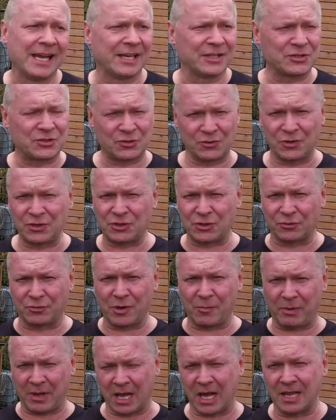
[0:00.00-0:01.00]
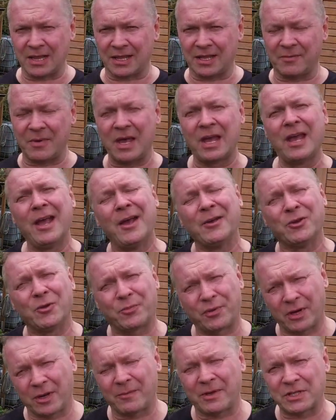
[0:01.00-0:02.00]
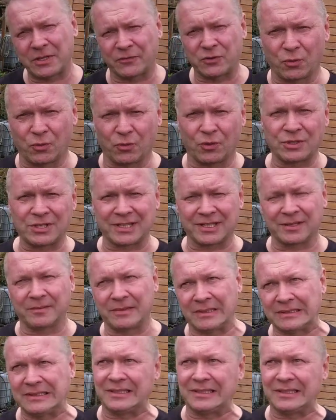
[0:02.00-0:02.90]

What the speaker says: As soon as you replant them, you pretty much water them.